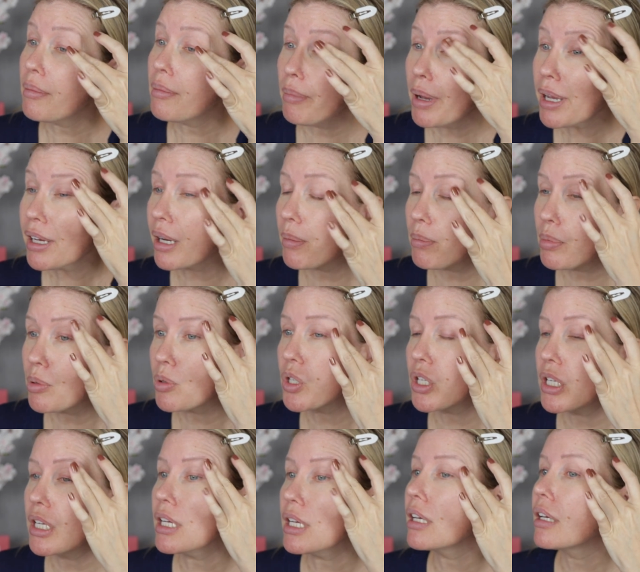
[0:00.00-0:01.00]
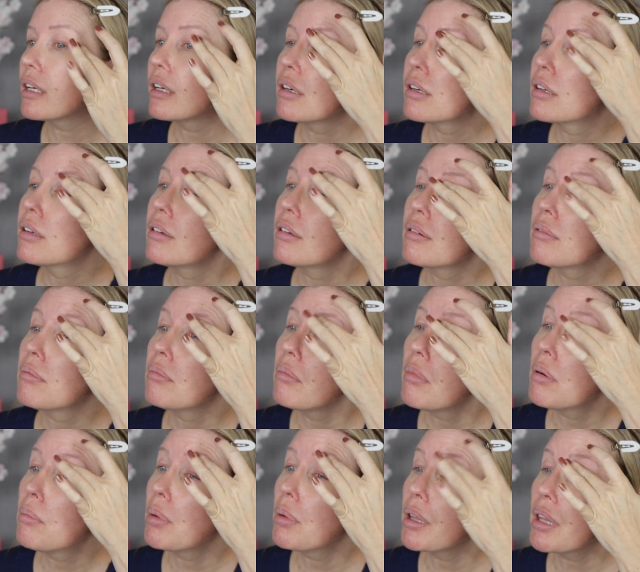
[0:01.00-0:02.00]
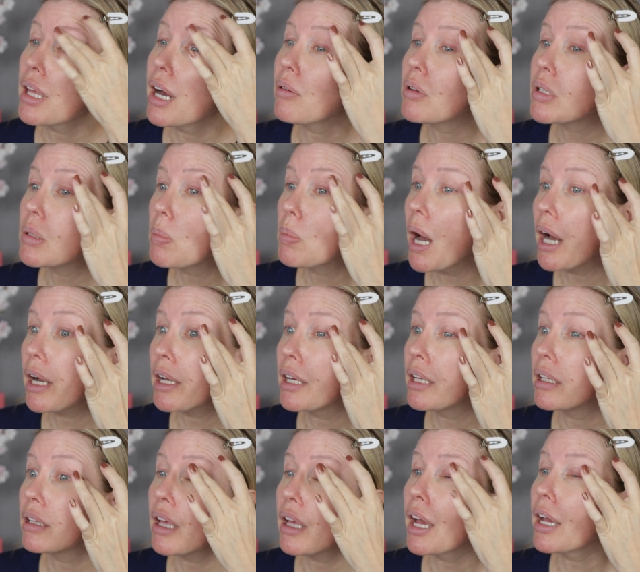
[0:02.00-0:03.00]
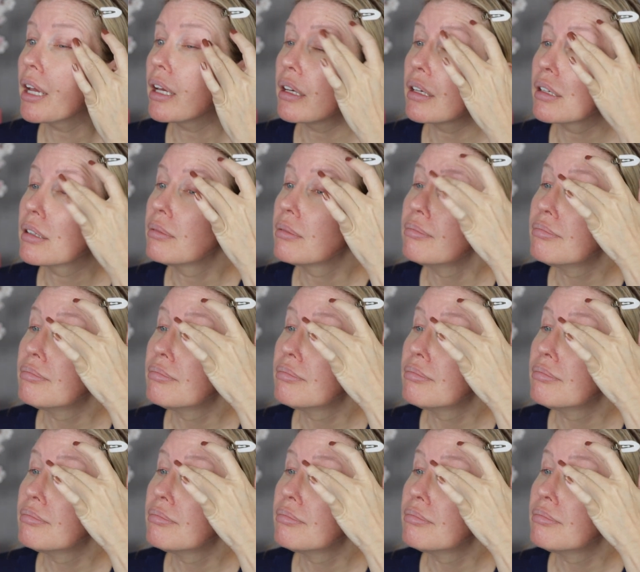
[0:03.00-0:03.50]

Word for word: makeup boutique, but that was back in like